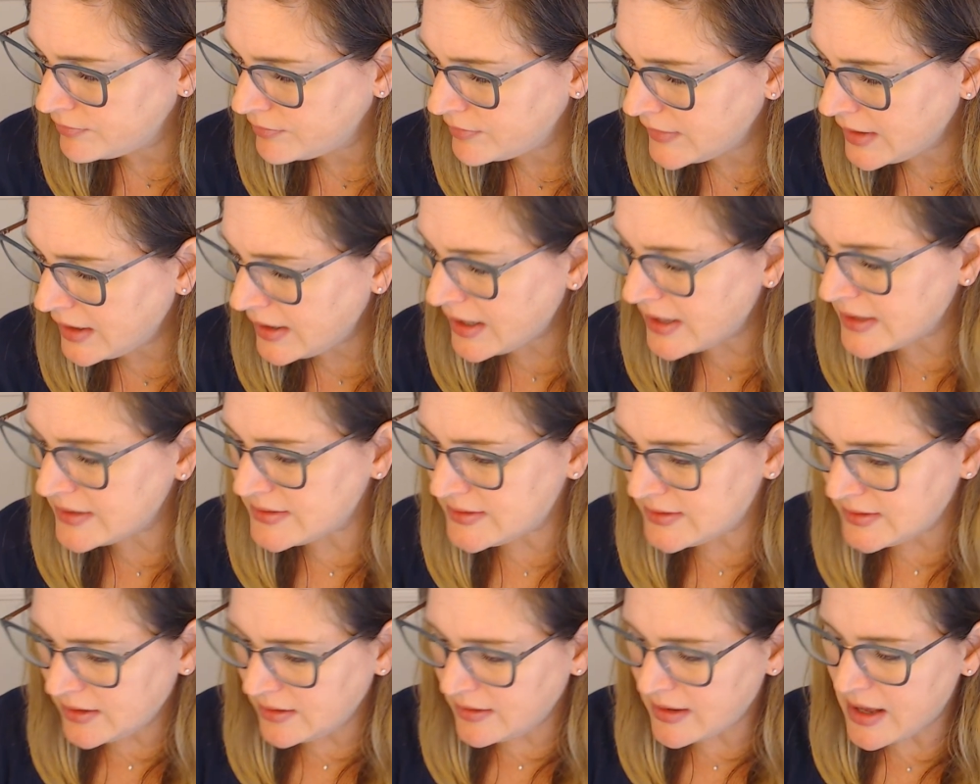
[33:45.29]
And I
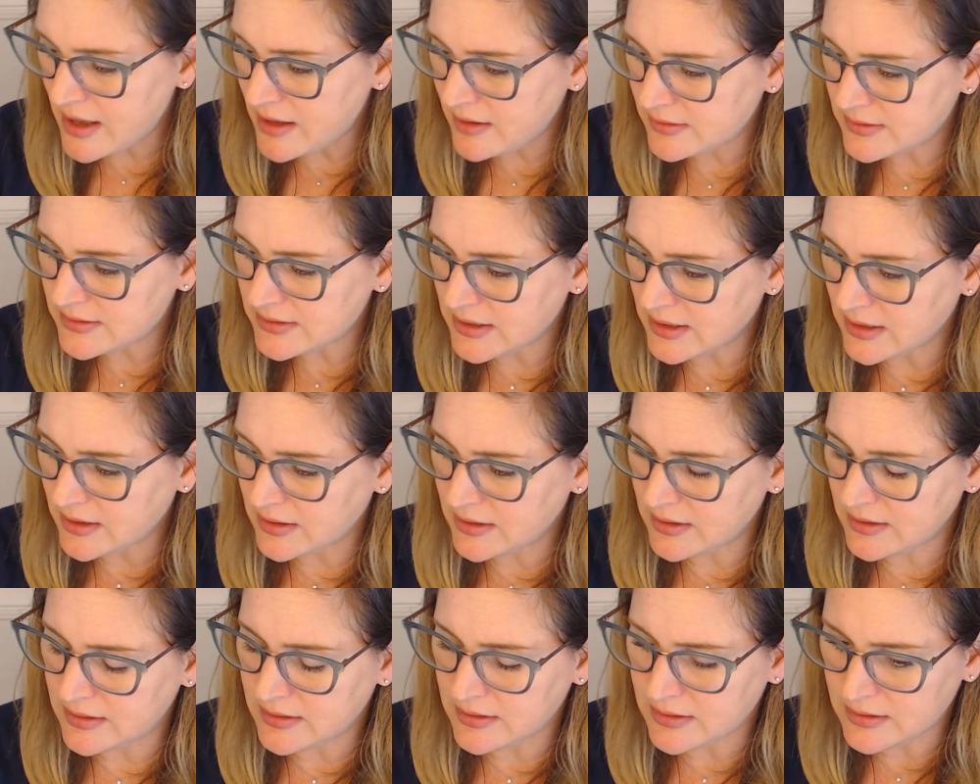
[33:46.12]
see that
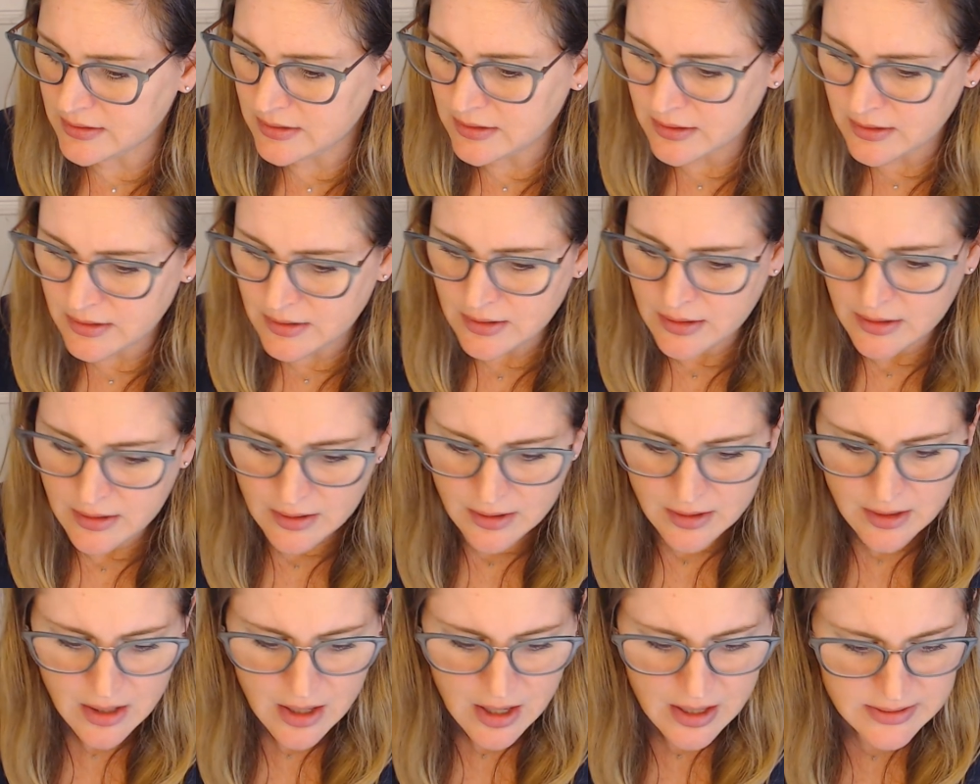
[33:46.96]
in
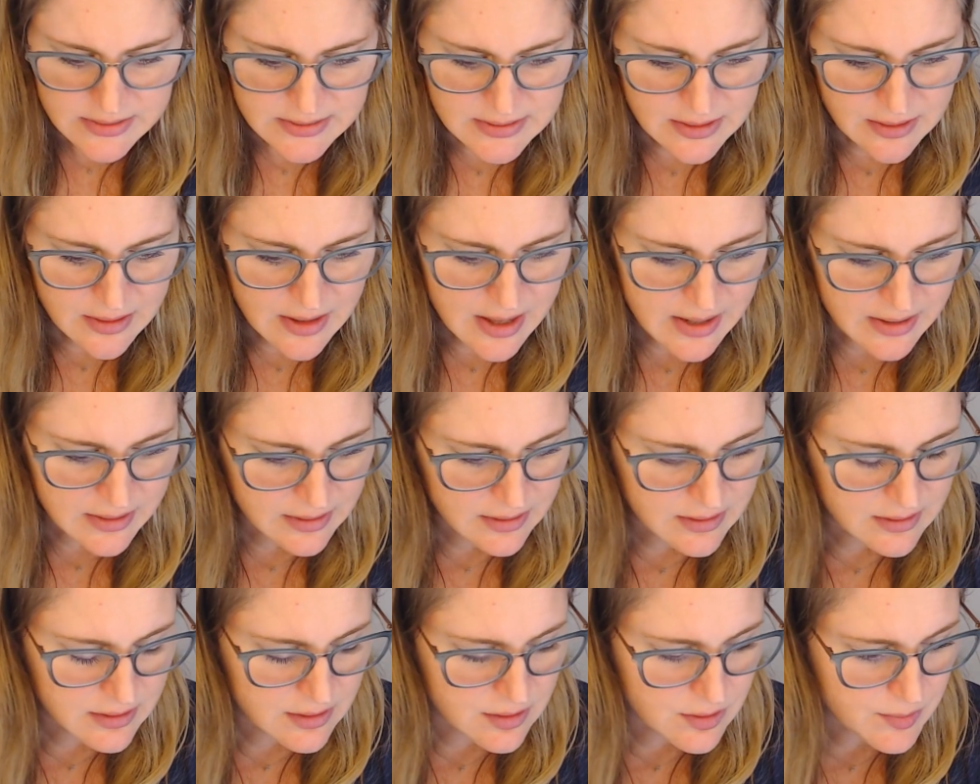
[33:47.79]

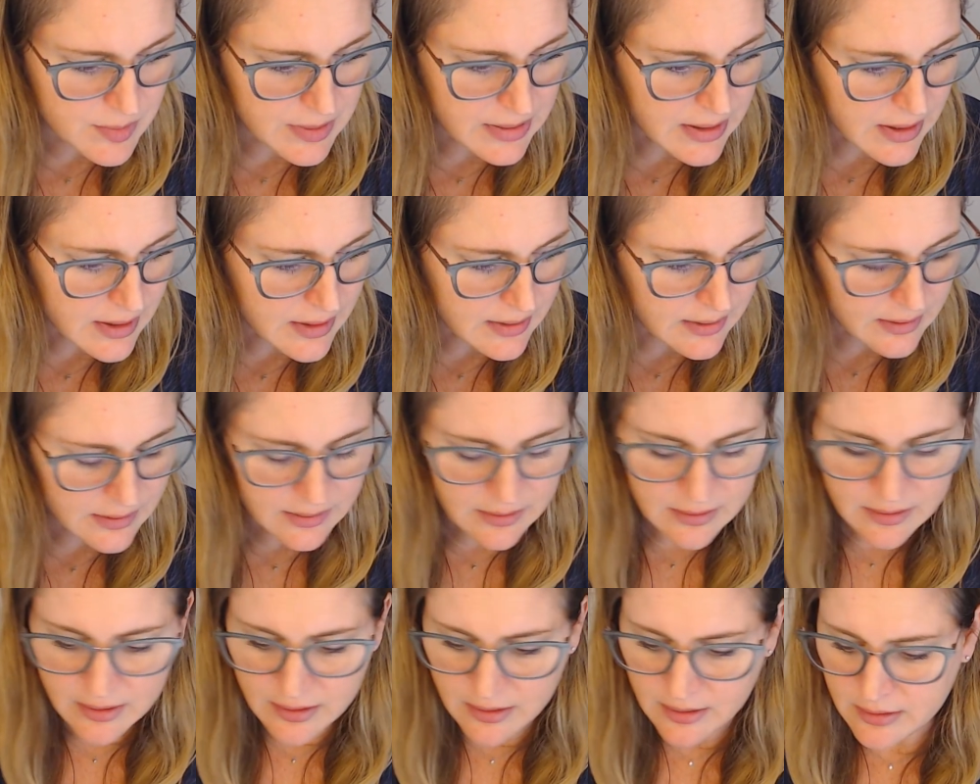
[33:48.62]
a new beginning,
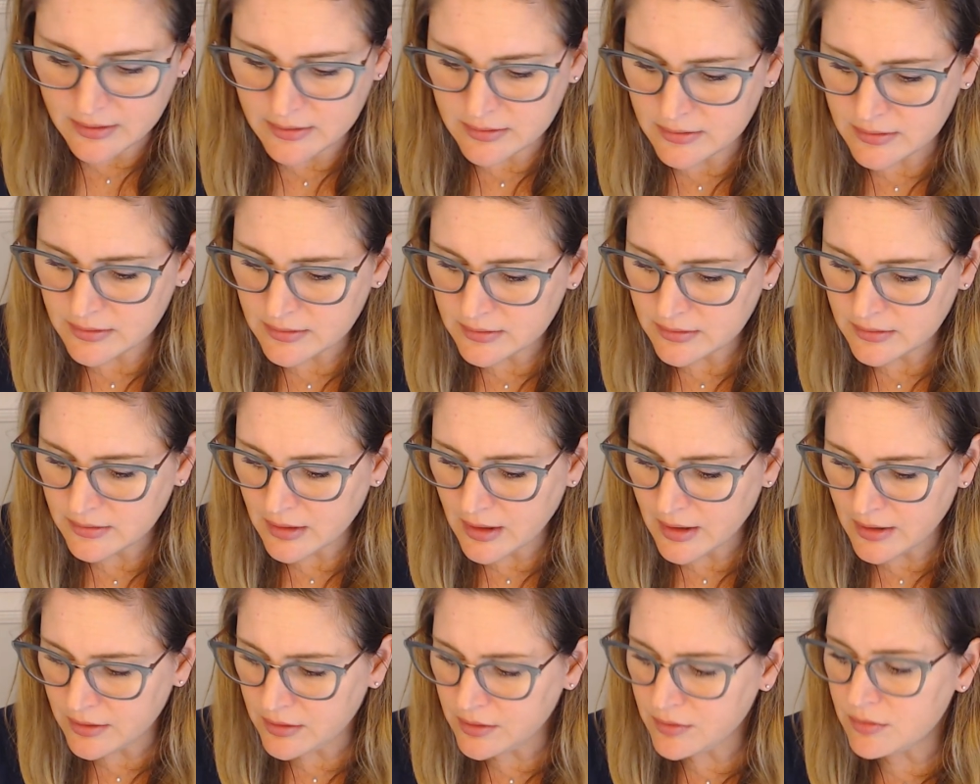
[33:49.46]
in
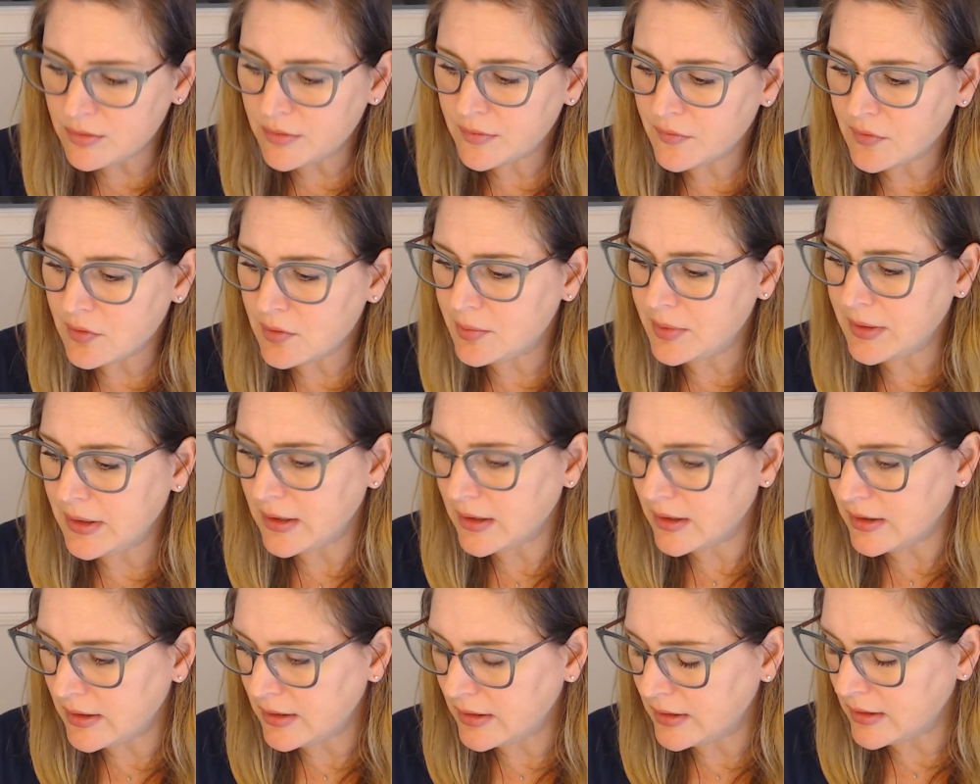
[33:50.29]
a youthful
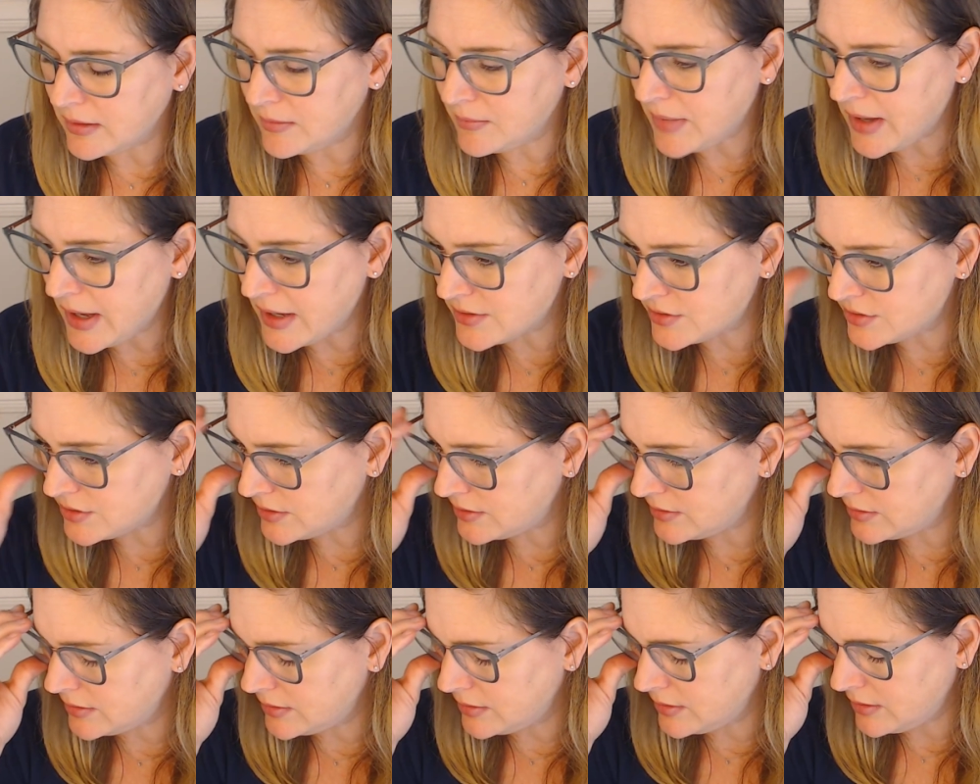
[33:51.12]
beginning in
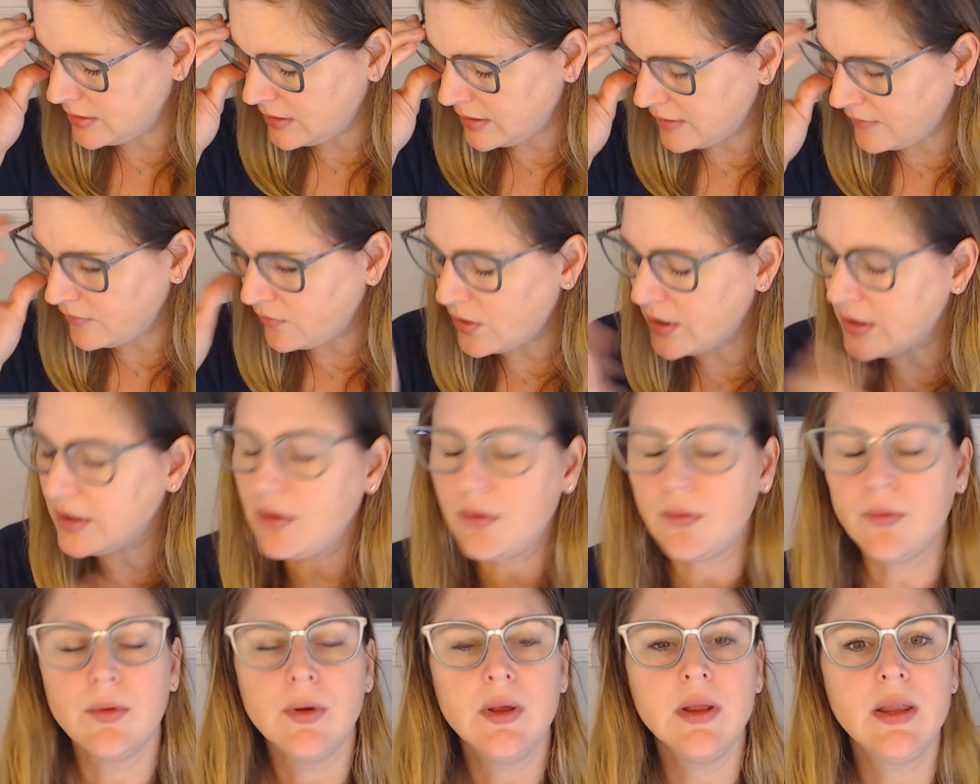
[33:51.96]
passion of what you
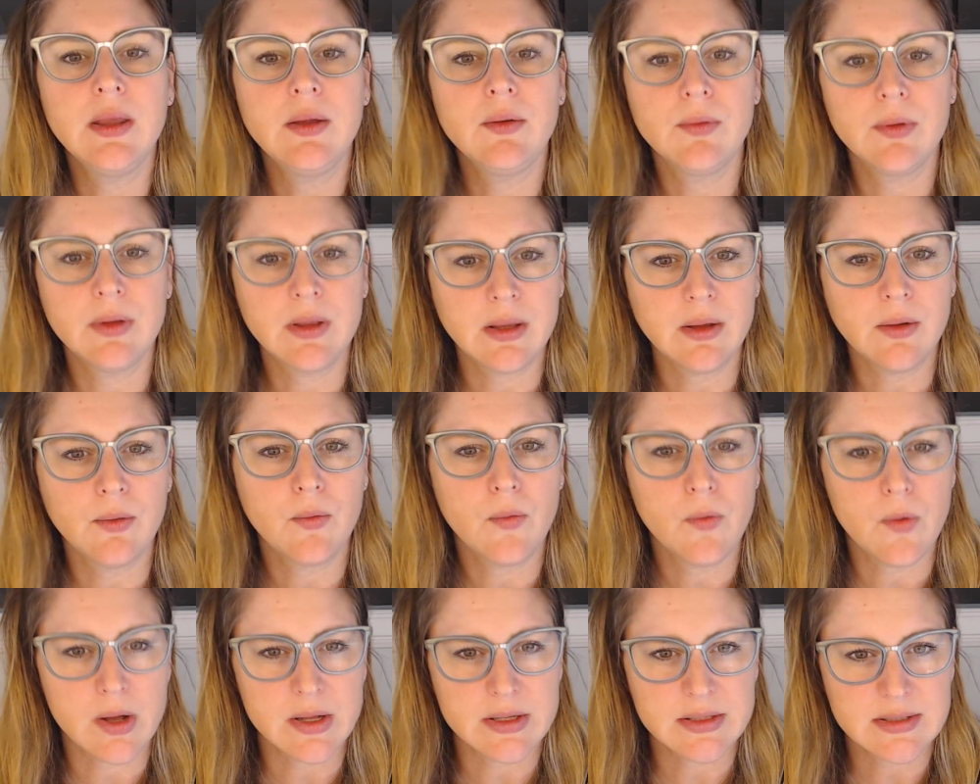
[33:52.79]
really, really
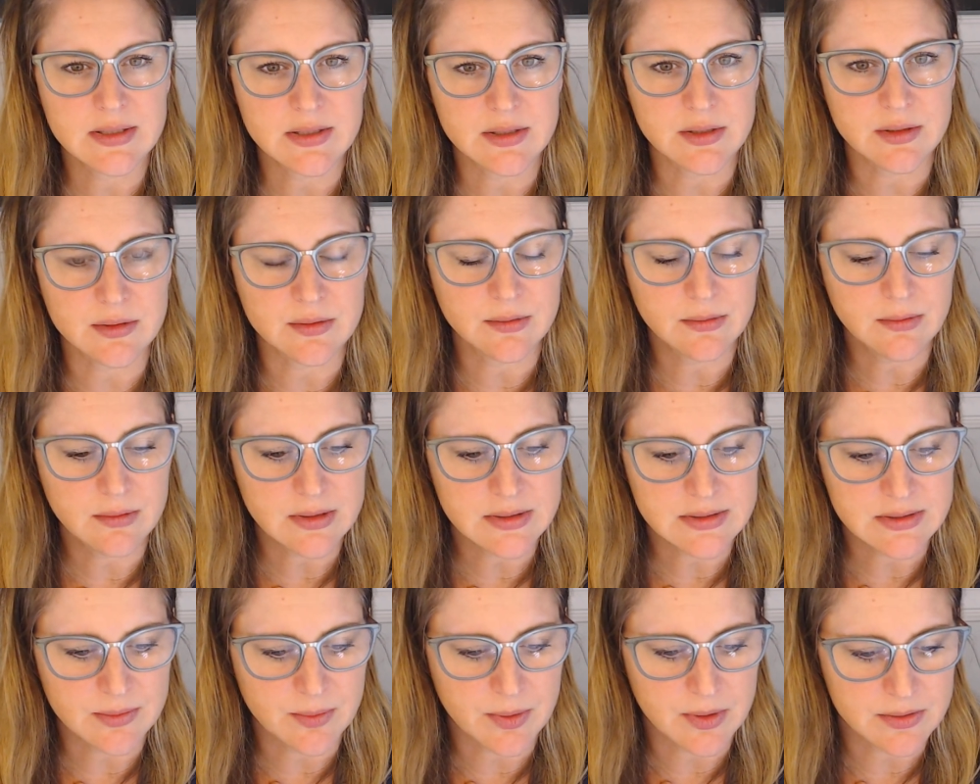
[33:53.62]
want to do,
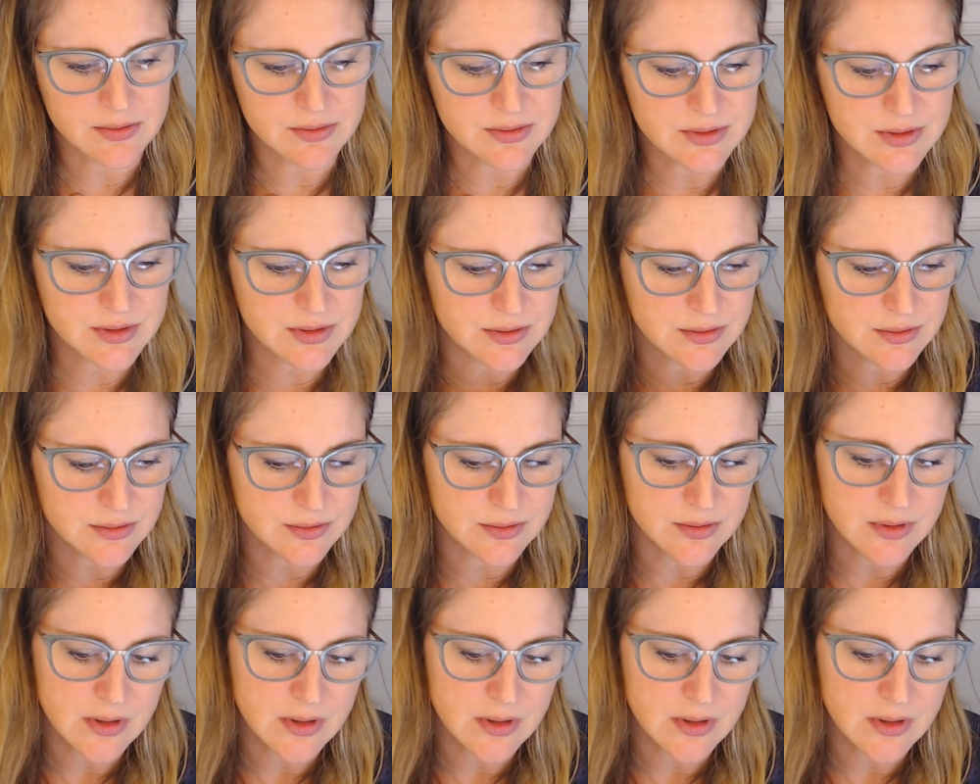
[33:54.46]
as opposed to